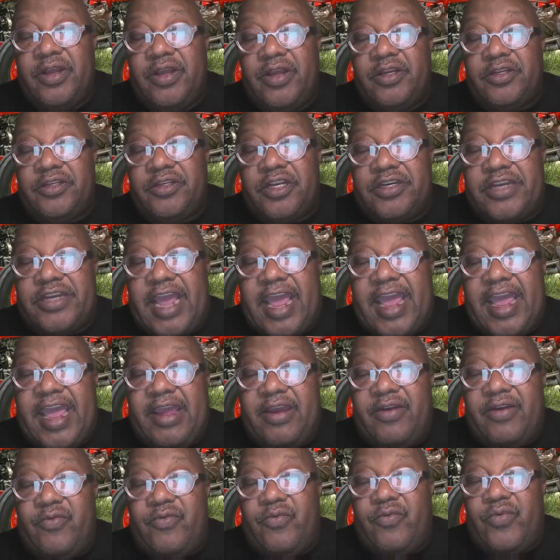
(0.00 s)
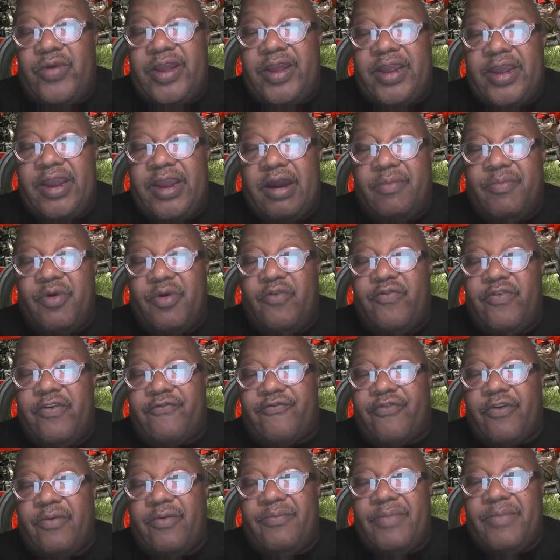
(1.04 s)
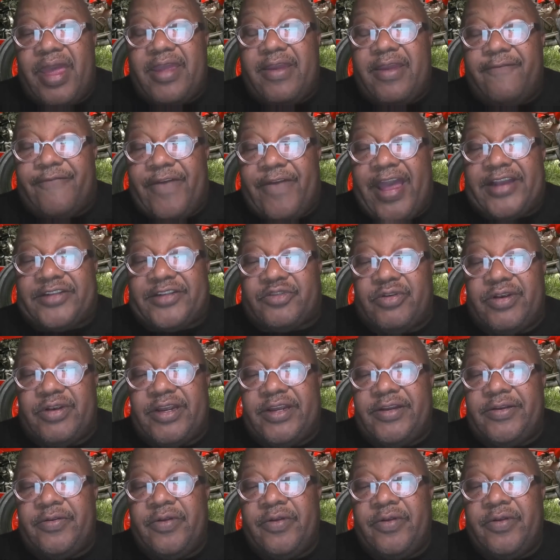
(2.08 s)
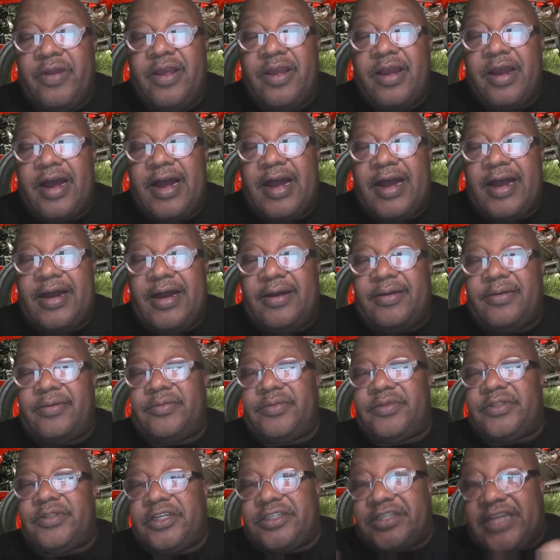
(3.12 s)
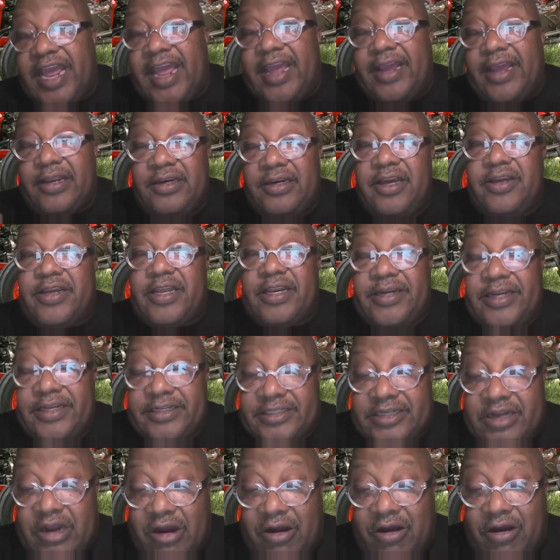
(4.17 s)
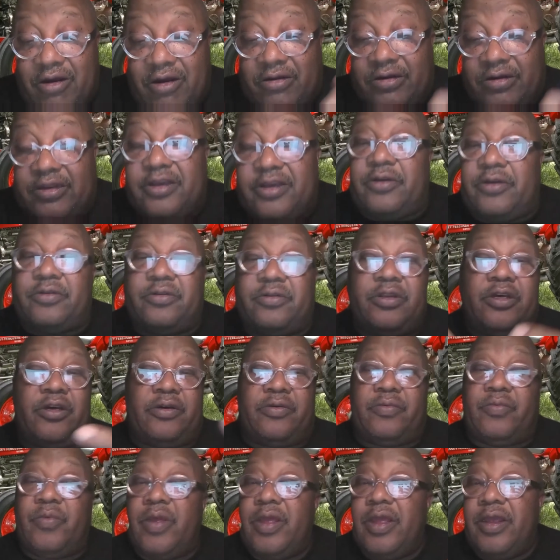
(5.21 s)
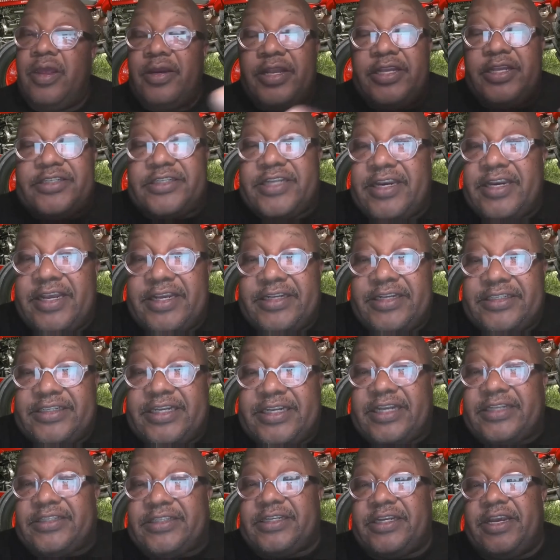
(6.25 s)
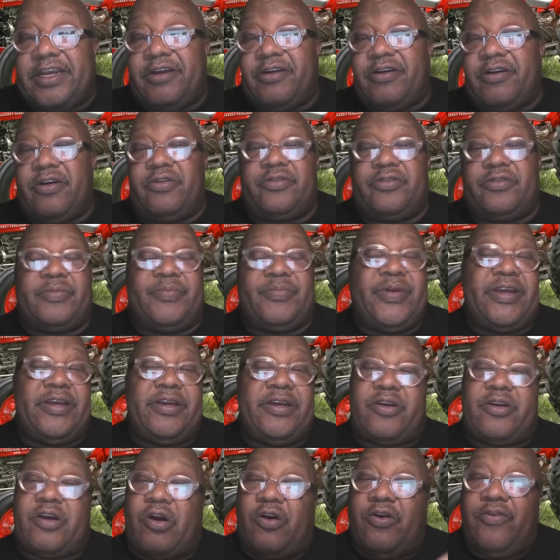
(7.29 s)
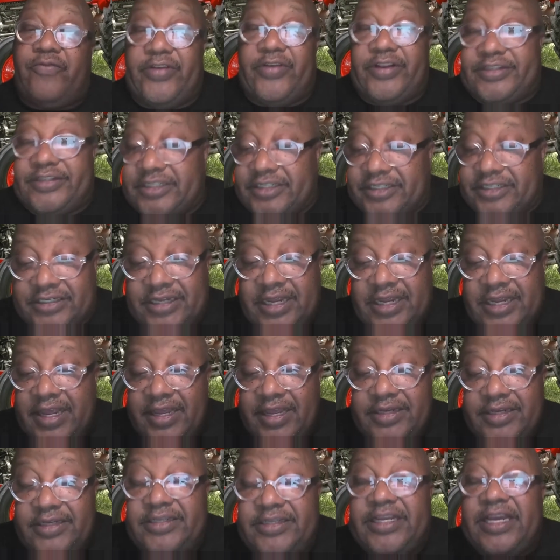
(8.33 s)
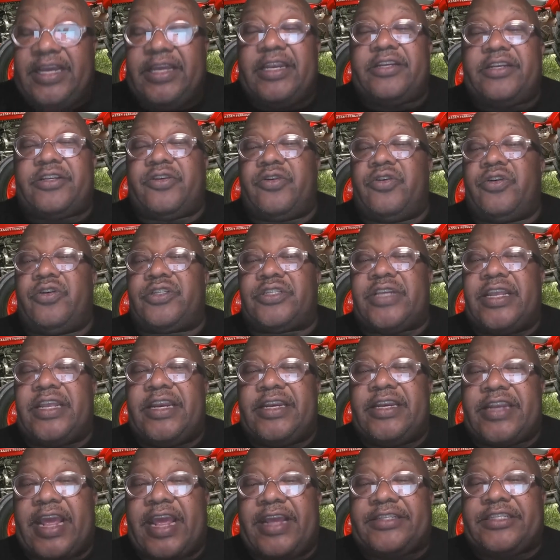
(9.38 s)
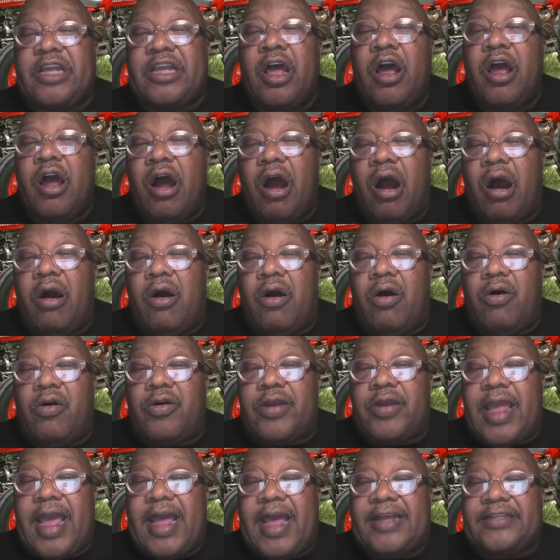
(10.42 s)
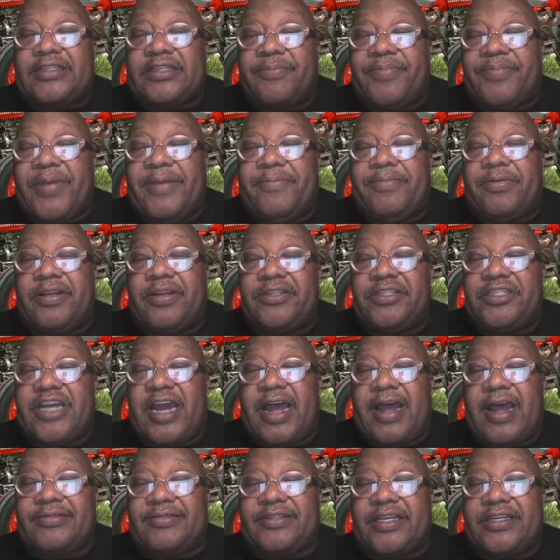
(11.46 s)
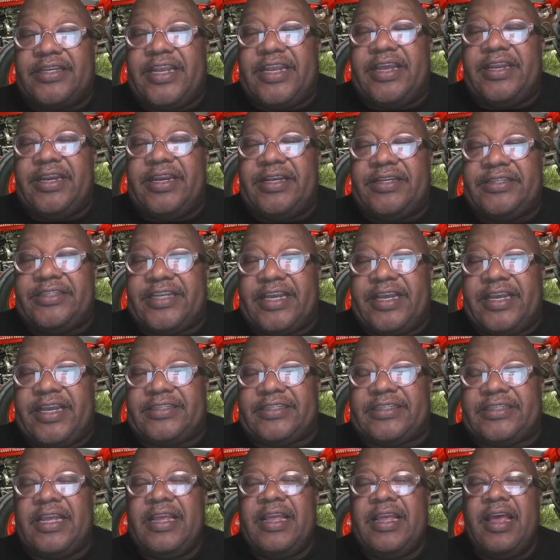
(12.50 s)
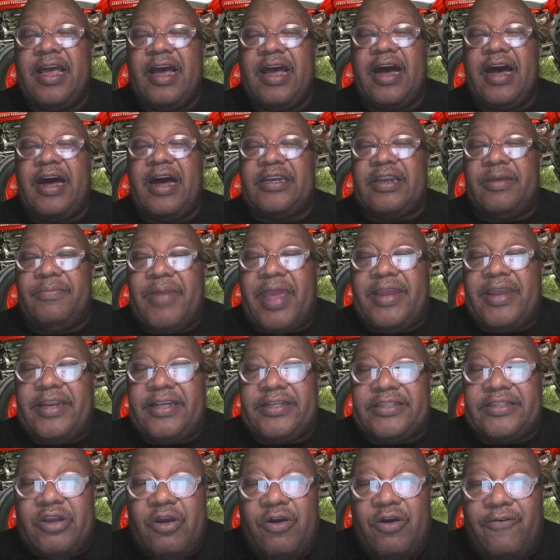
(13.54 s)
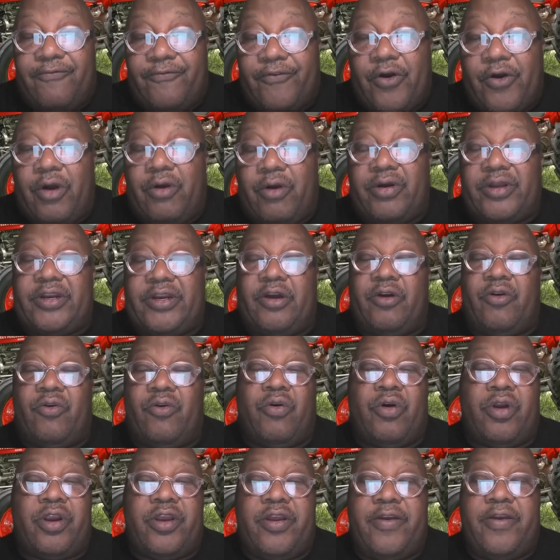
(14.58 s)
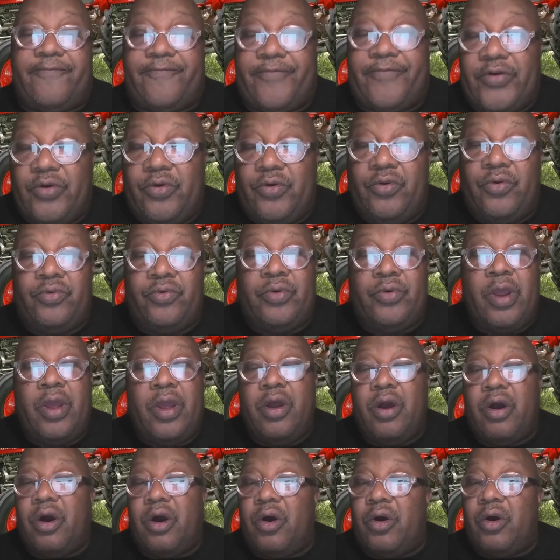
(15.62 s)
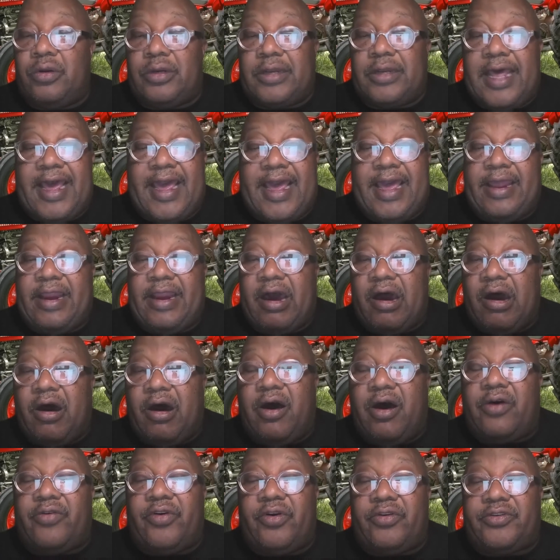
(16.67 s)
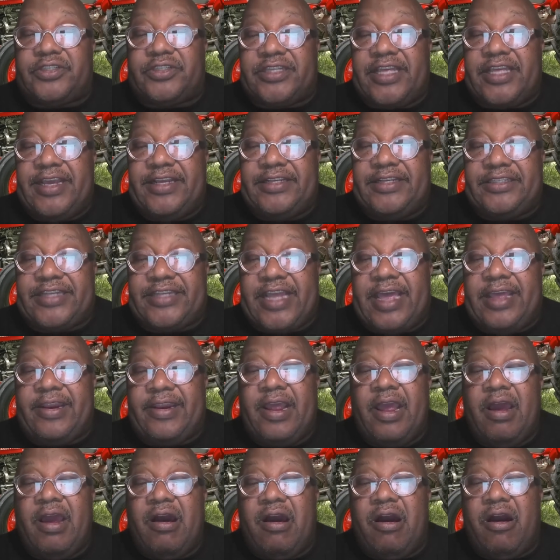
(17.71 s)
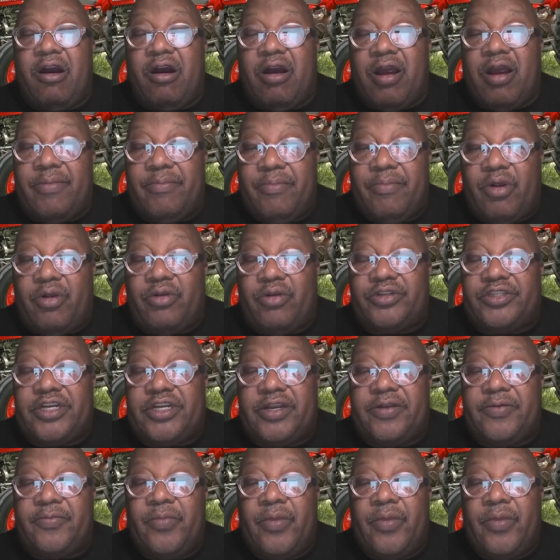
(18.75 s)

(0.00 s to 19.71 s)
Today, we are moving from manufacturing to tech. Look at this call. Look, this didn't exist a year ago. I mean, COVID just did it to us, and it takes all kinds of people and jobs that didn't exist to make this go forward, to order your food online, all those things that are emerging.